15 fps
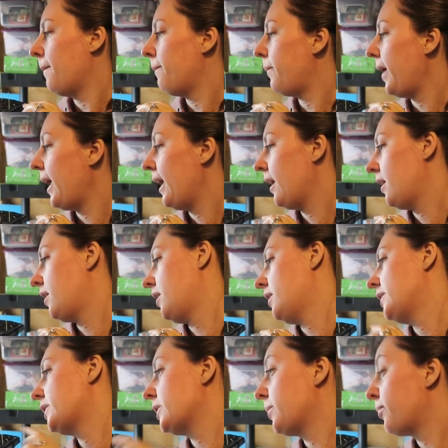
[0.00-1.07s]
pink
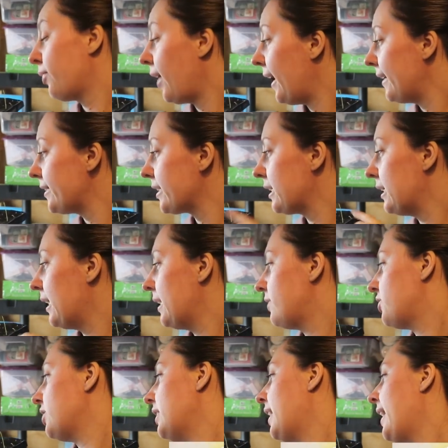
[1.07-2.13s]
surprise
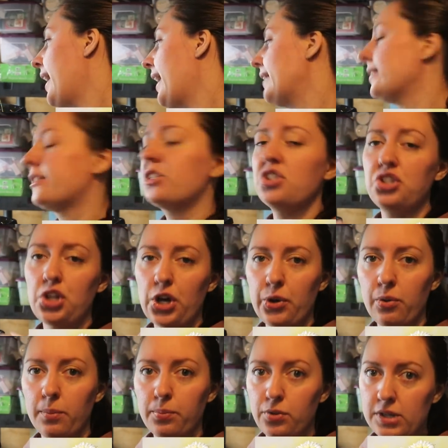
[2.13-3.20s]
calendula and
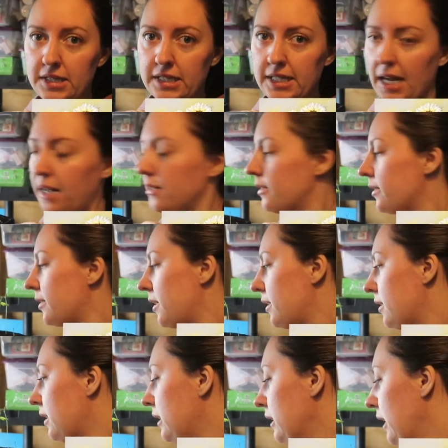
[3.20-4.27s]
snow princess
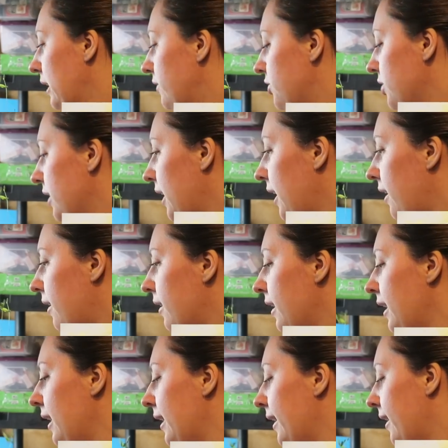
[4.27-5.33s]
calendula.
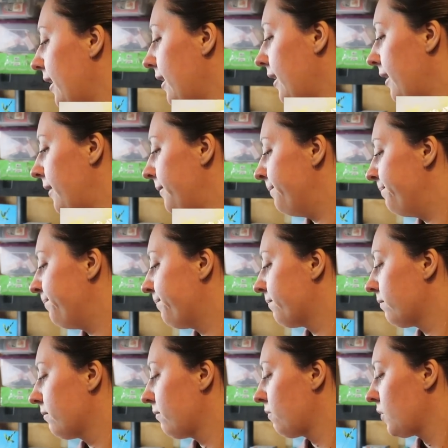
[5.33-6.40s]
Um,
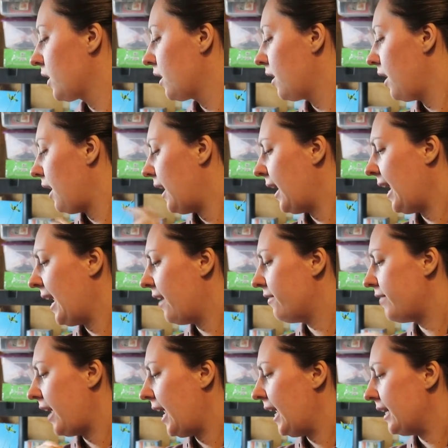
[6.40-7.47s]
I have
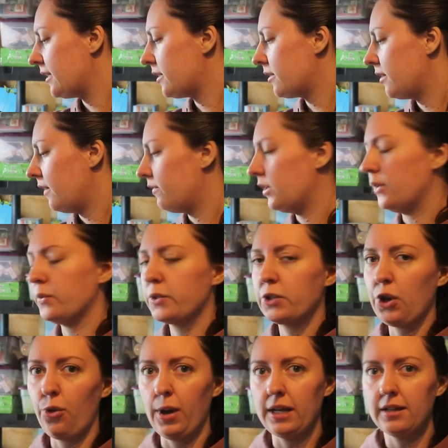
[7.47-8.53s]
eight of those
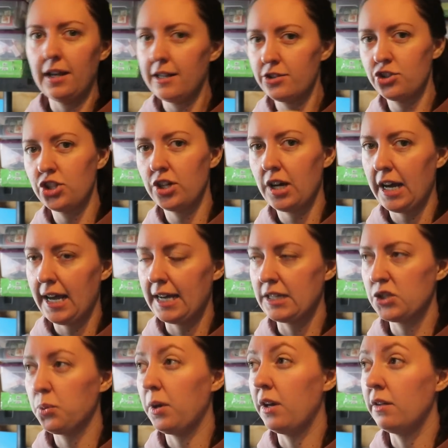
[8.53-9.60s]
going. Last year I had
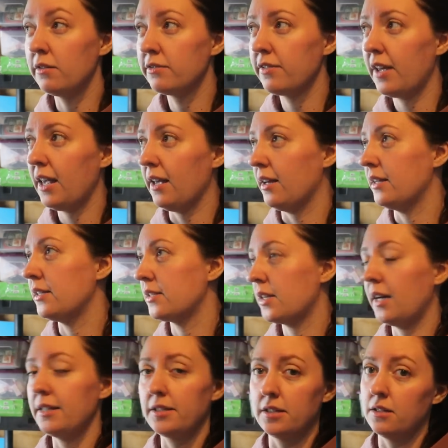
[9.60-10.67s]
12 and
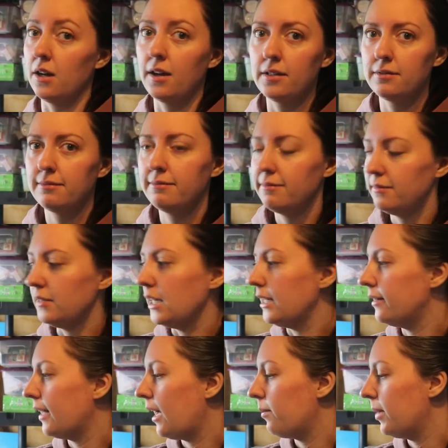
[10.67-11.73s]
I did not
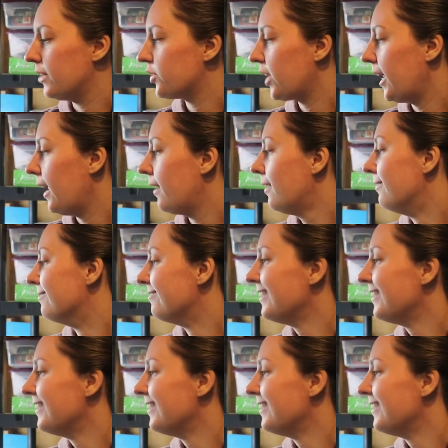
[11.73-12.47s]
need that much. I had,